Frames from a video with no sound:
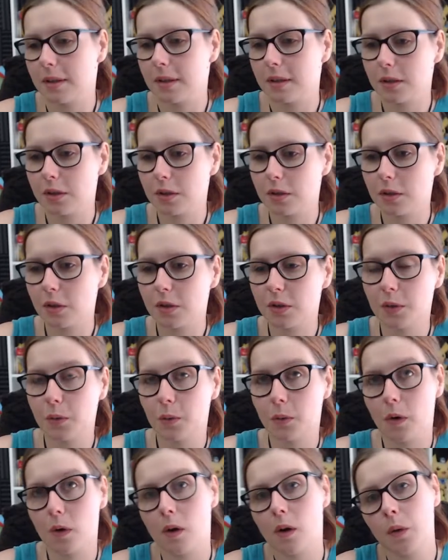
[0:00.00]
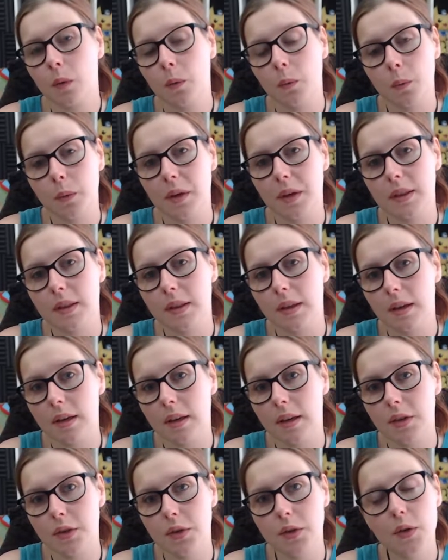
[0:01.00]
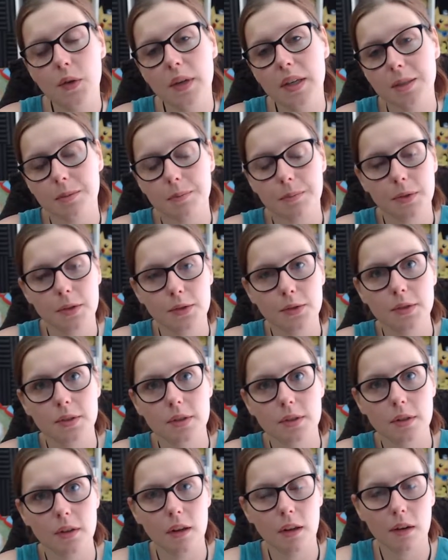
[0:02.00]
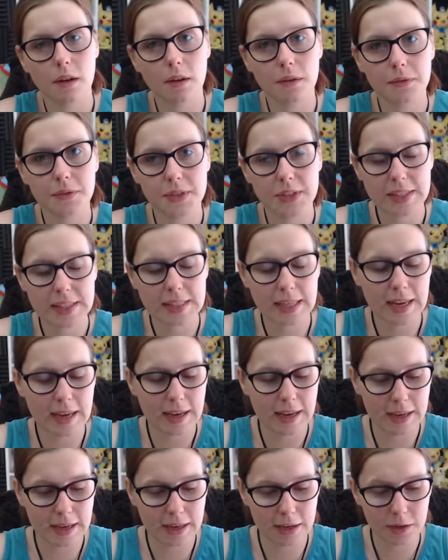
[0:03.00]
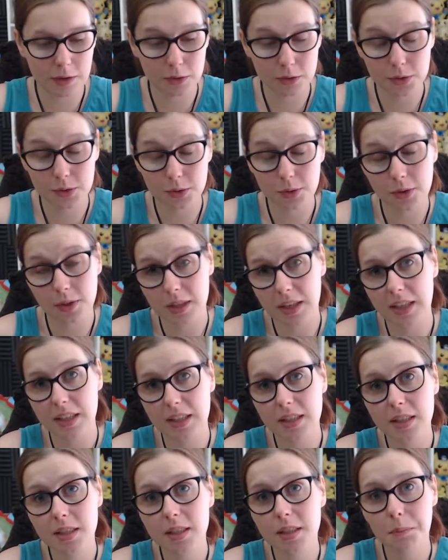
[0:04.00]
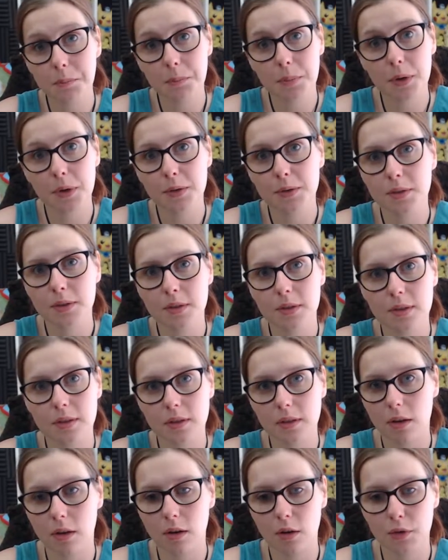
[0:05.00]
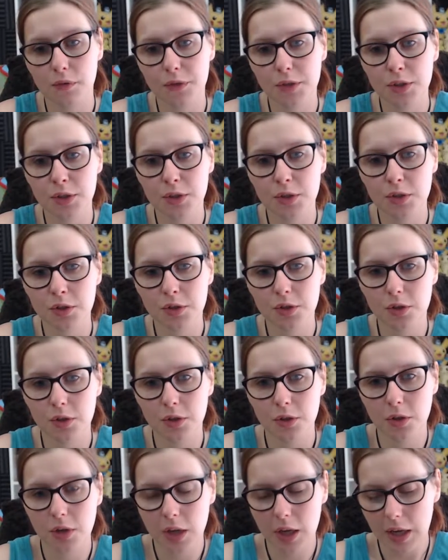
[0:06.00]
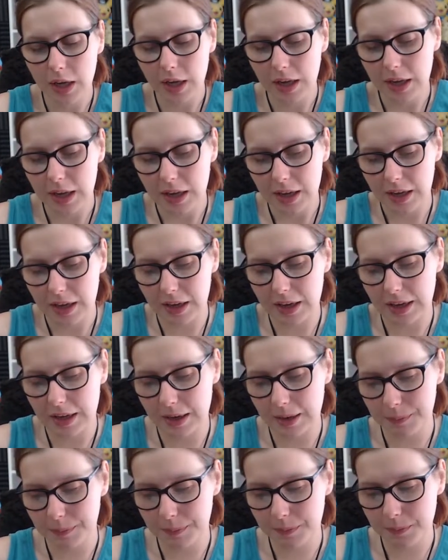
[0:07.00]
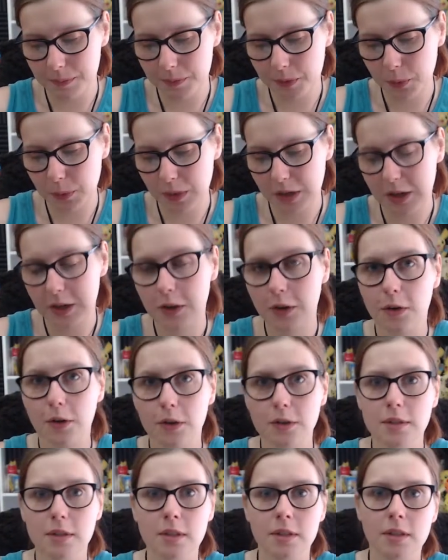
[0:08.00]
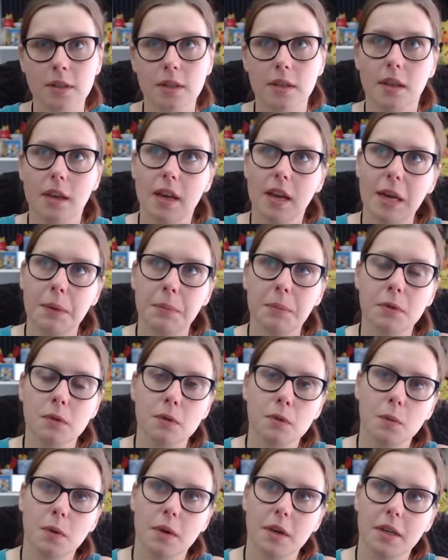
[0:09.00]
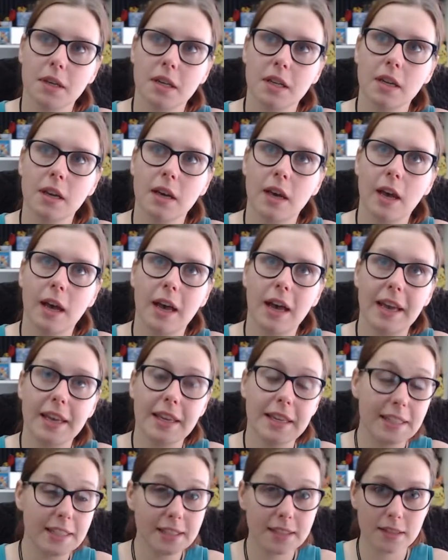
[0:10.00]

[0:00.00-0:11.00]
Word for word: going wrong with the US Postal Office and also the Danish Postal Office so um, when I ordered the April one, uh, he